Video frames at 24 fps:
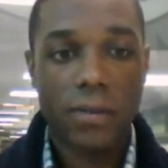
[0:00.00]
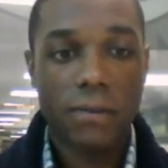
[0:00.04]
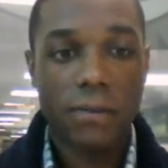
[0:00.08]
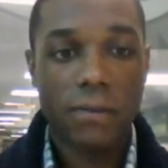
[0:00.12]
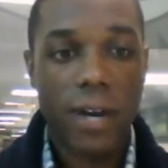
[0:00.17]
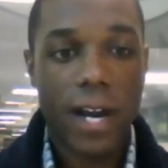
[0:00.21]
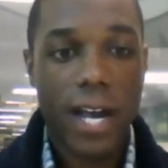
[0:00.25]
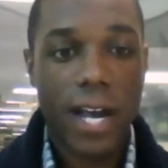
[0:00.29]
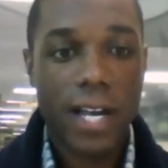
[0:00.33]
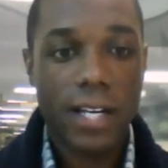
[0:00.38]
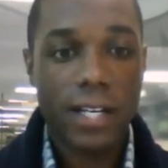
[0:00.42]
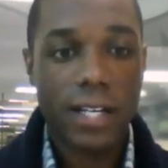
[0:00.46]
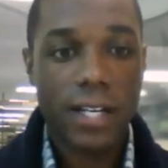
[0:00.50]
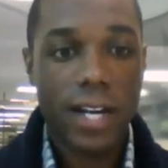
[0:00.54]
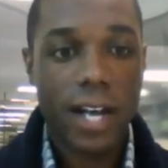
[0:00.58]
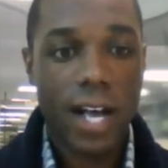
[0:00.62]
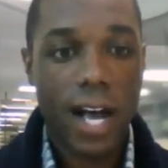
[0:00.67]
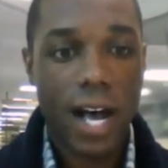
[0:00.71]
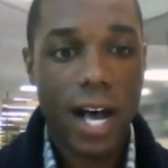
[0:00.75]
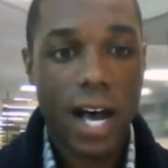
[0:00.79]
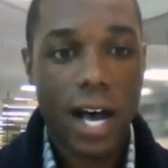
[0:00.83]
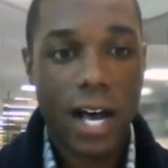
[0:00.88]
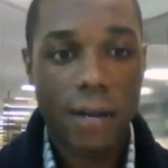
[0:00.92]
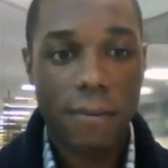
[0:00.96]
and
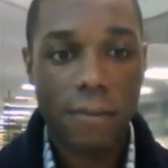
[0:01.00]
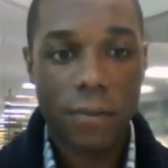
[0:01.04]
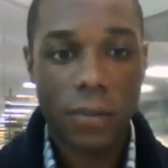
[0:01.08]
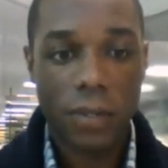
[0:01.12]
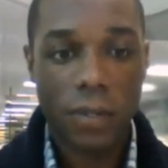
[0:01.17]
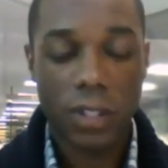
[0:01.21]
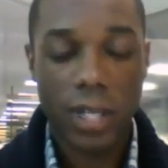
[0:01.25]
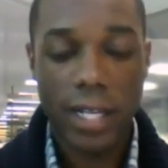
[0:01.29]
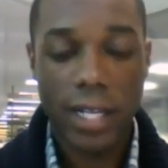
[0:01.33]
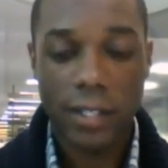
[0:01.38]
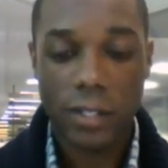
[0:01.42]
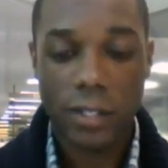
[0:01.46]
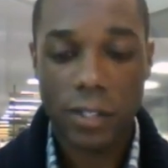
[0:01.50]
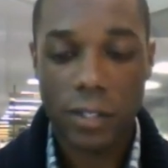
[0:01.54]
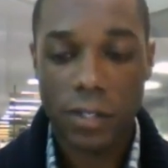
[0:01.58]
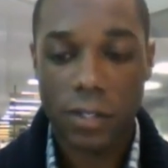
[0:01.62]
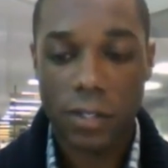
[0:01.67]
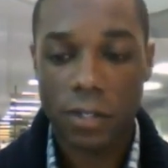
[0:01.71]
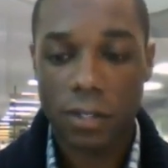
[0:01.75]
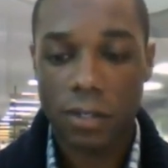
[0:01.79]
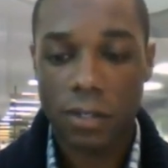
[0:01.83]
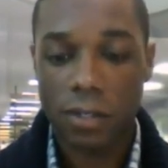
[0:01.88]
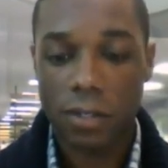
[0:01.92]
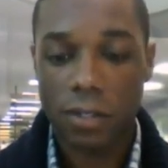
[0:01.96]
Fran, um,
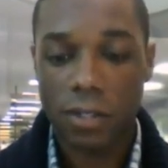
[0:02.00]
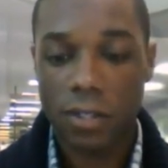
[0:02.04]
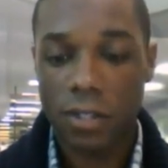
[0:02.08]
let's